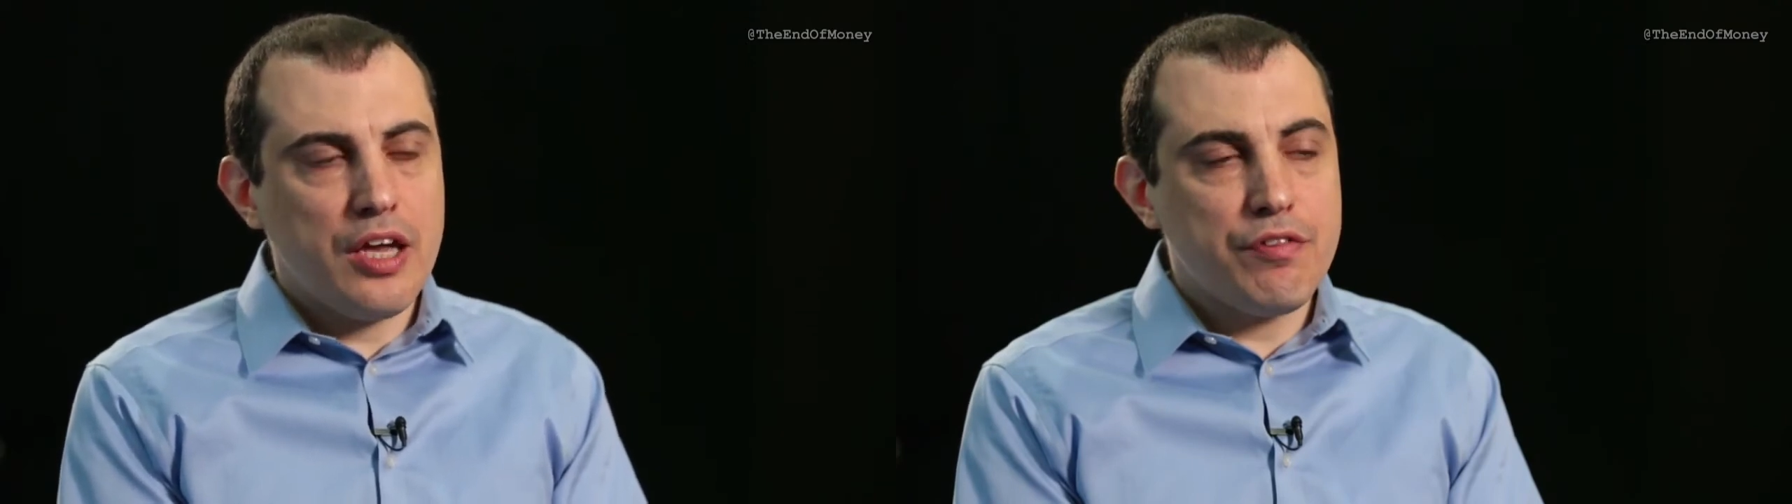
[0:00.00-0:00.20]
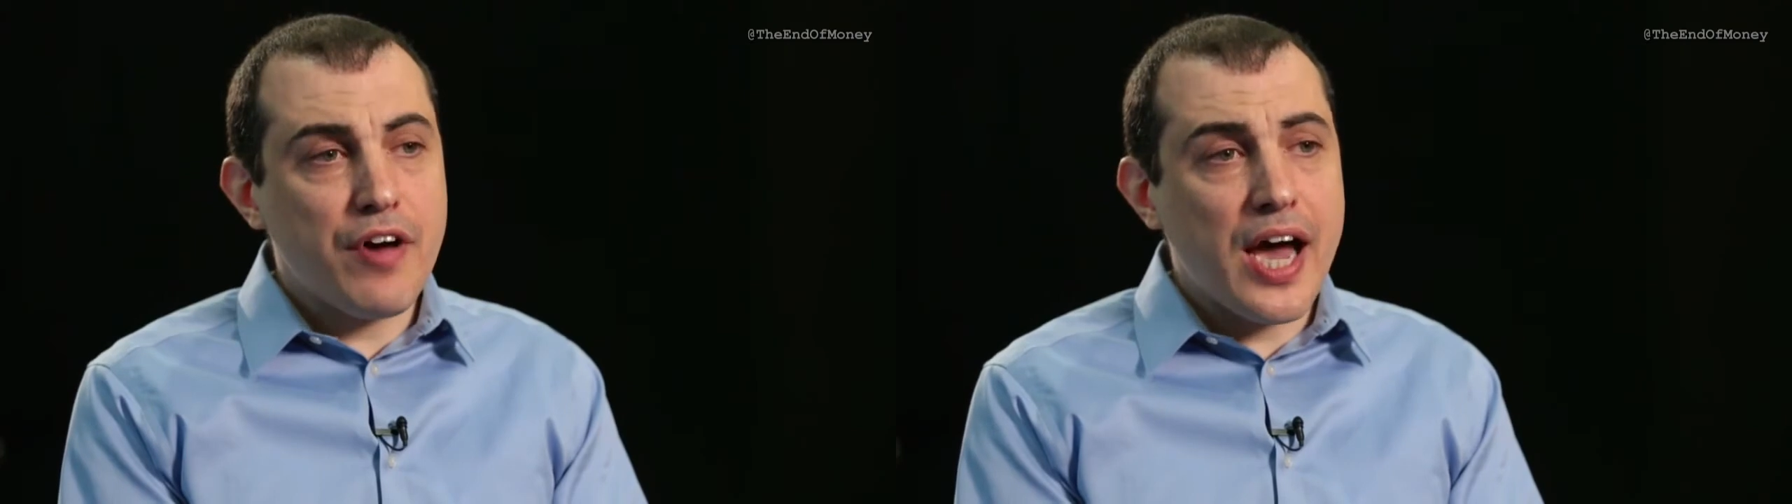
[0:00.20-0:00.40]

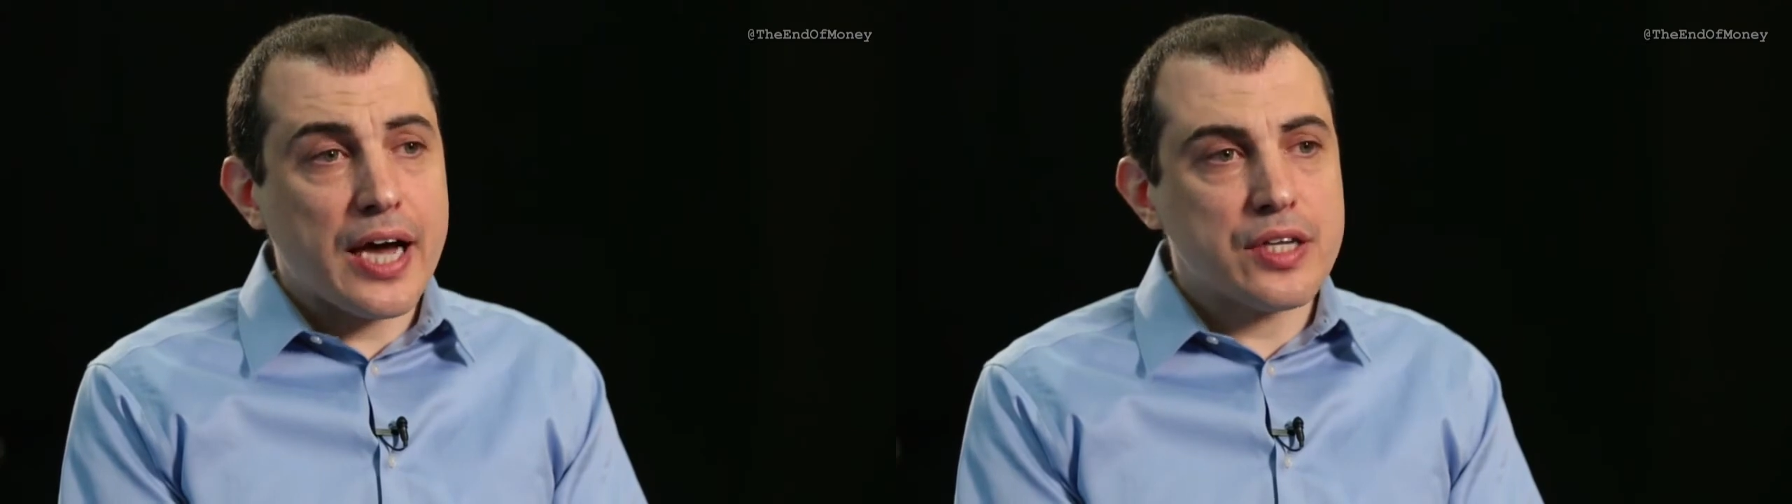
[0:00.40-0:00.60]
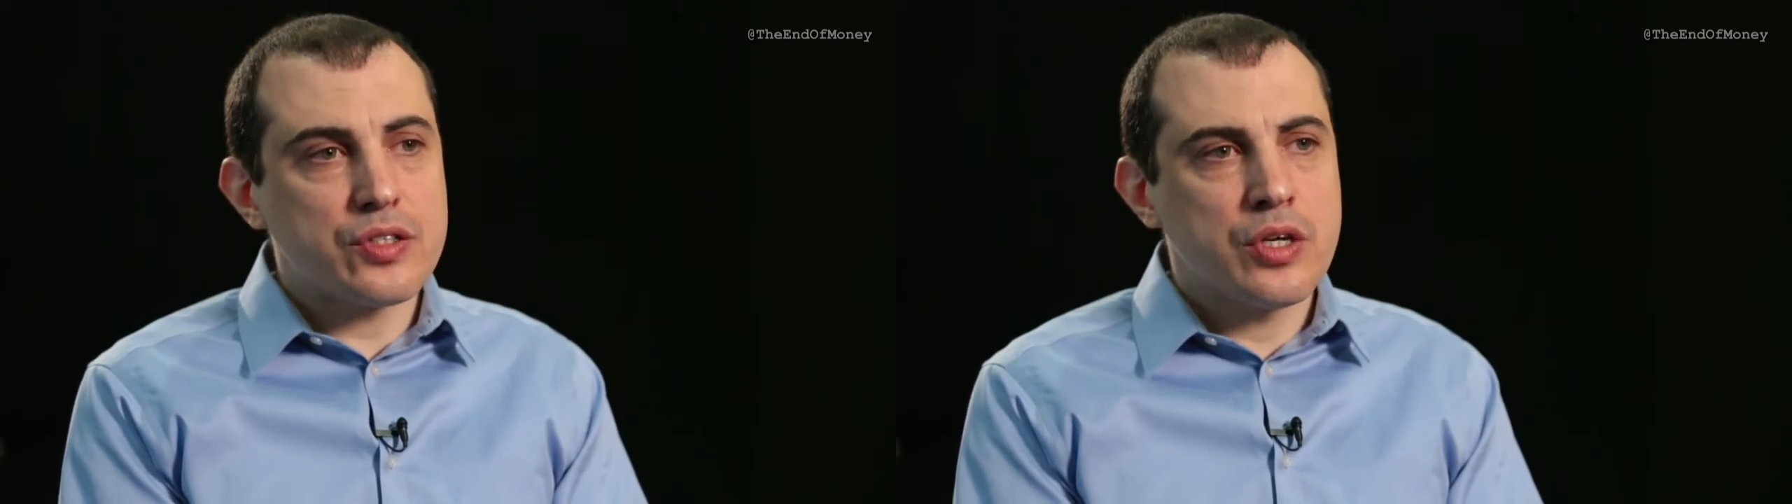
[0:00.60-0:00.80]
In
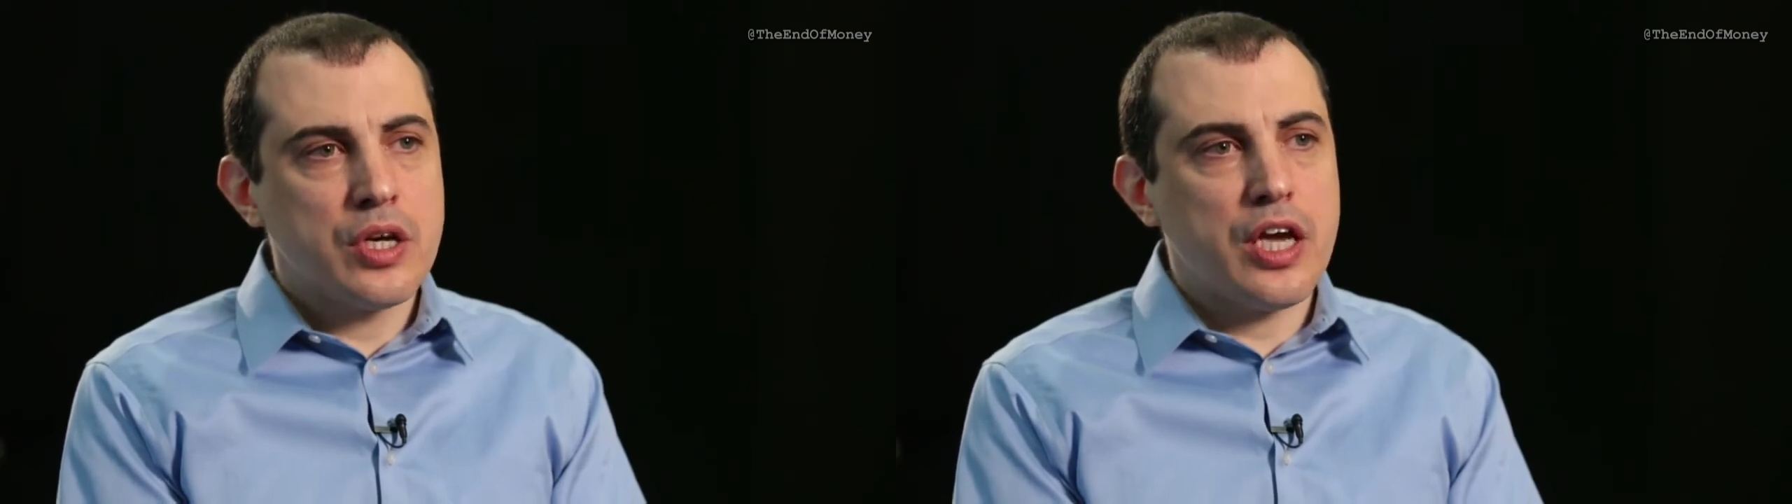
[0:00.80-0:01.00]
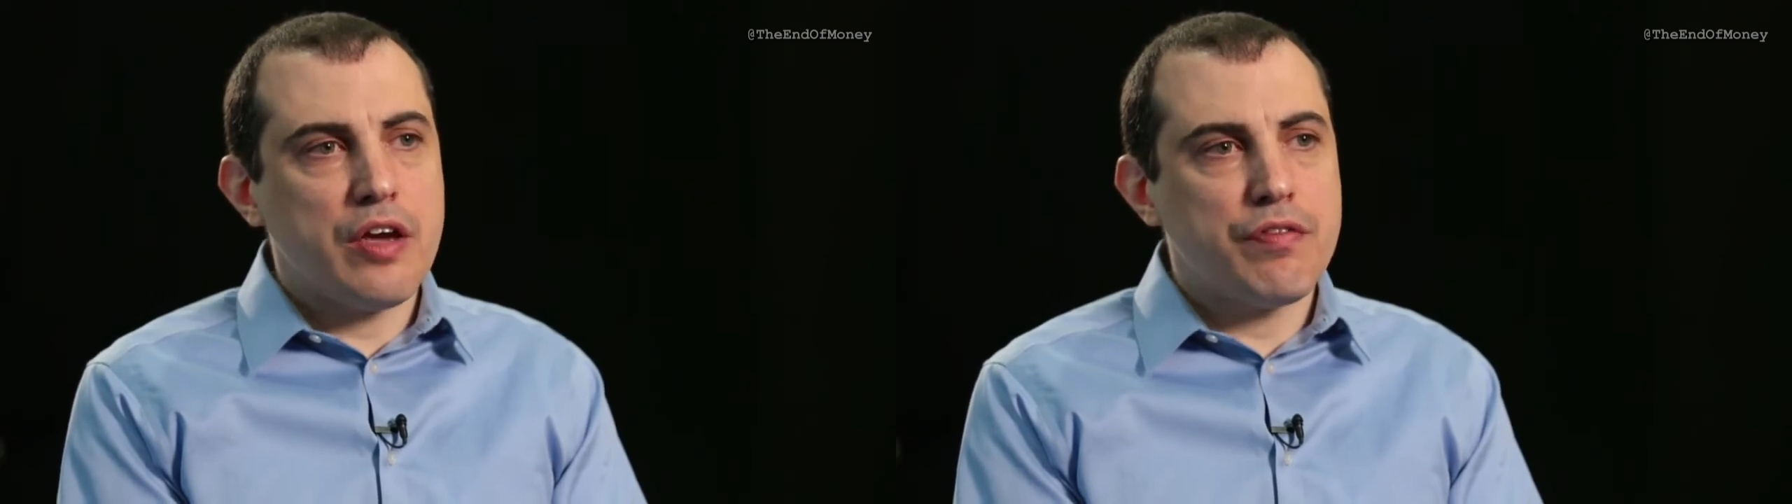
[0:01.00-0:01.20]
fact,
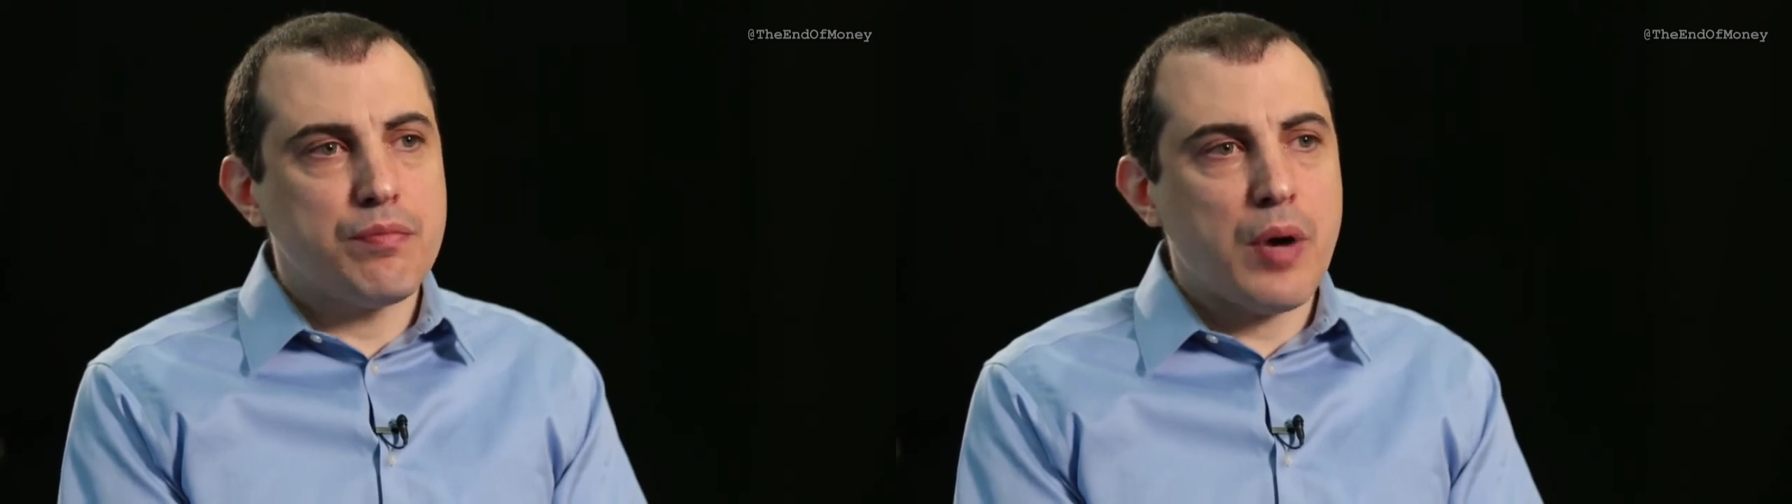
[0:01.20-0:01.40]
if